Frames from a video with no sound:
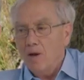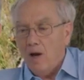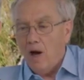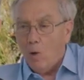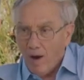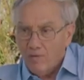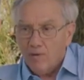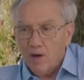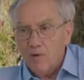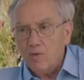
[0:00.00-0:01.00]

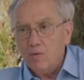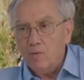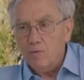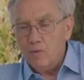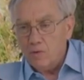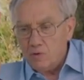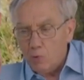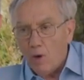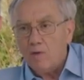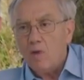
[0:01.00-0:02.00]
however, there is
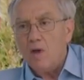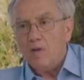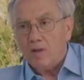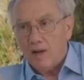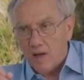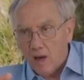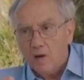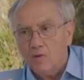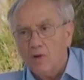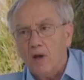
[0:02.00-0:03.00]
one thing that I
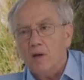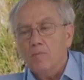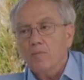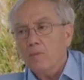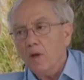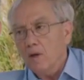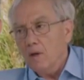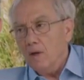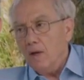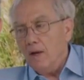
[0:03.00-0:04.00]
can say,
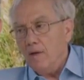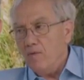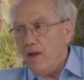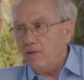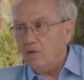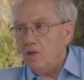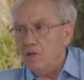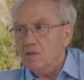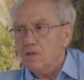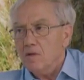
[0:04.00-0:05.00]
and that
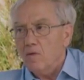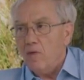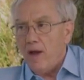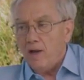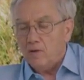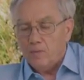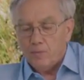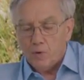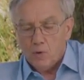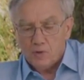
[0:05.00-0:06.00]
is that
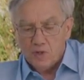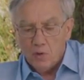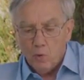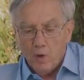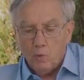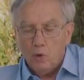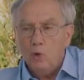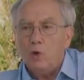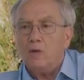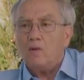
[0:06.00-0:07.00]
you see, when we
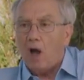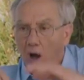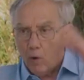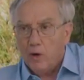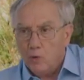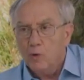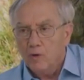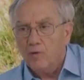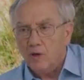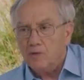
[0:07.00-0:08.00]
look at our
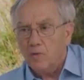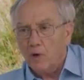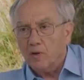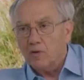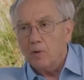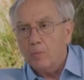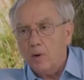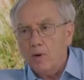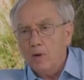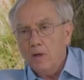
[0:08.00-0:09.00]
universe, for
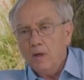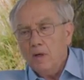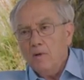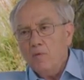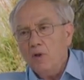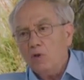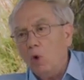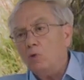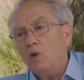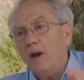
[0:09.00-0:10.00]
example, the
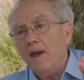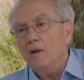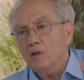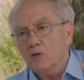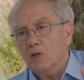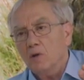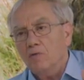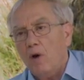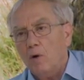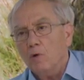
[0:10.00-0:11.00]
total energy
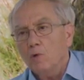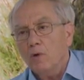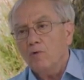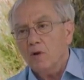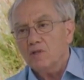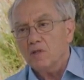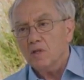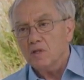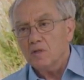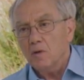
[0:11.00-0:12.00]
of our universe
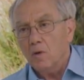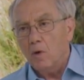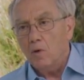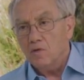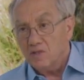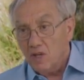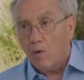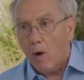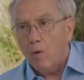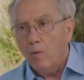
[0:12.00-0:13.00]
is zero.